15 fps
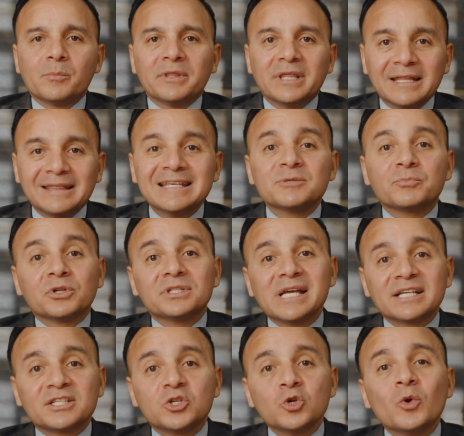But then this
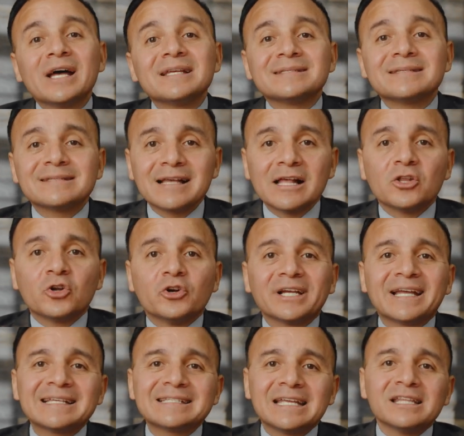protects you as the seller in
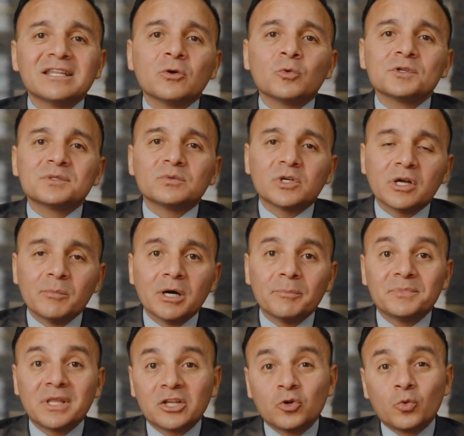case anything was to come
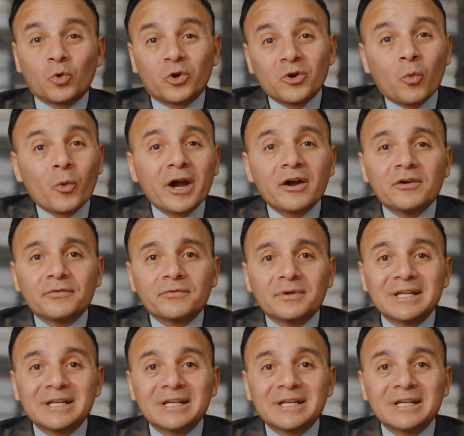up that you weren't aware of.